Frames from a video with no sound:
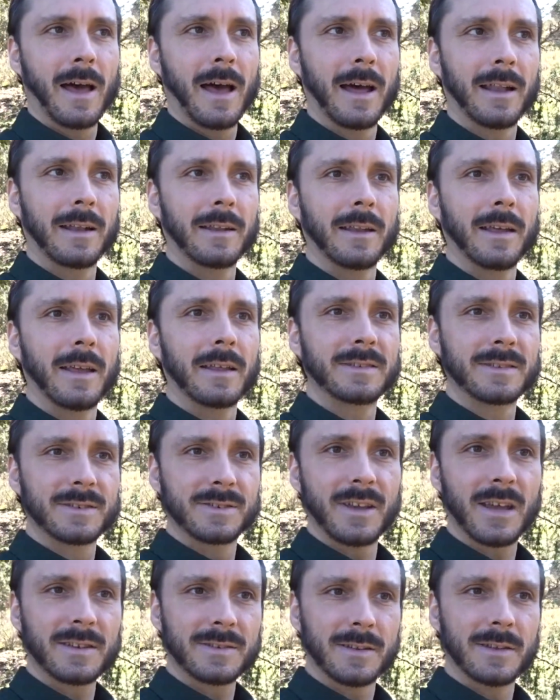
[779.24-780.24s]
and its
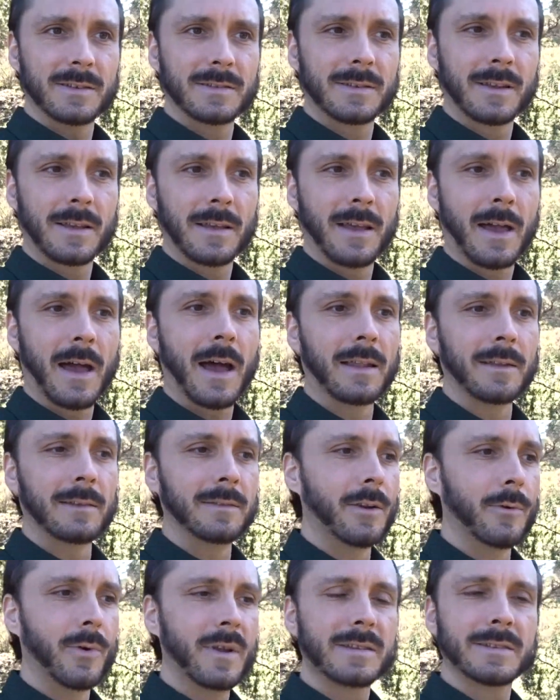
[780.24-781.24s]
justice,
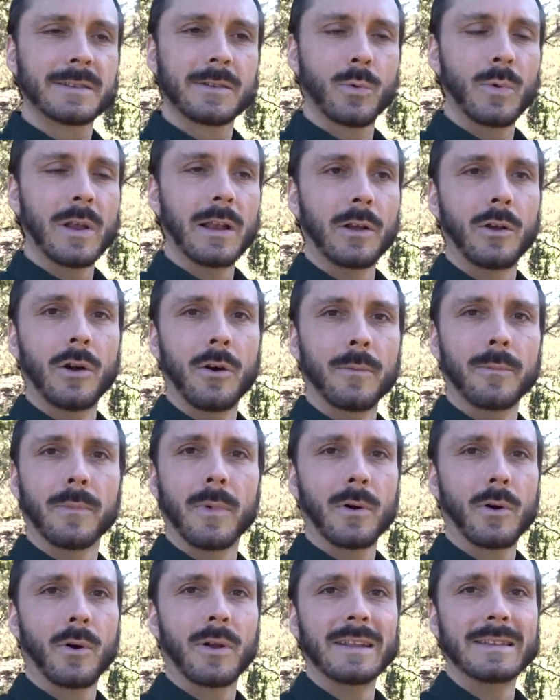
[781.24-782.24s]
and the rest will
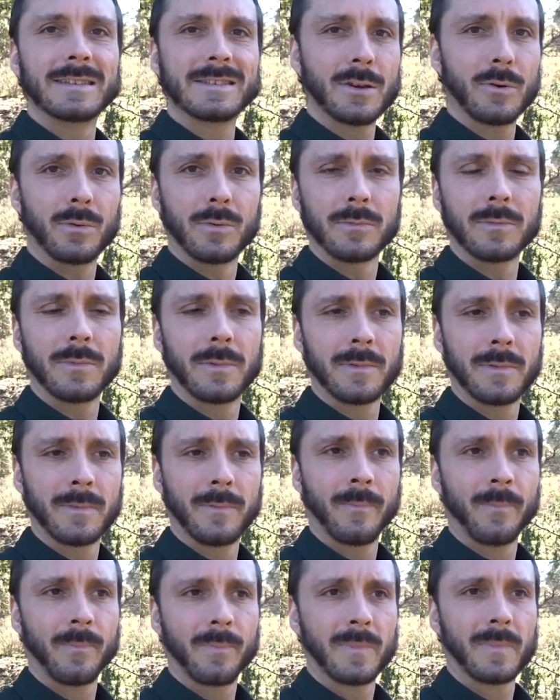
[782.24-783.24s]
come on its
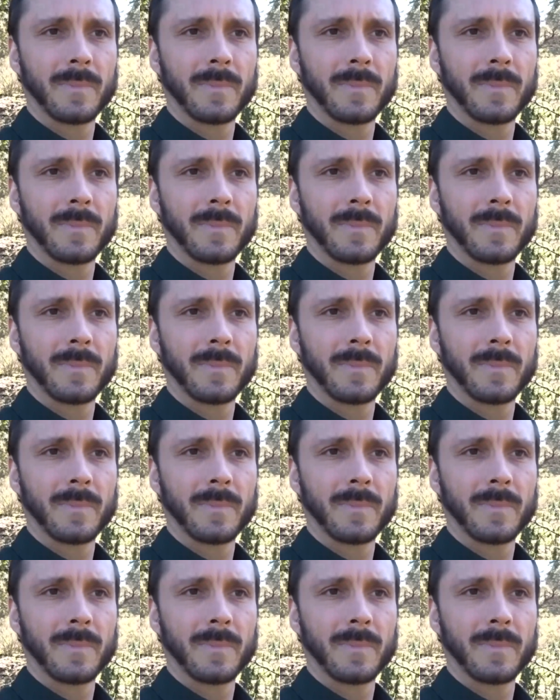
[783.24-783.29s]
own.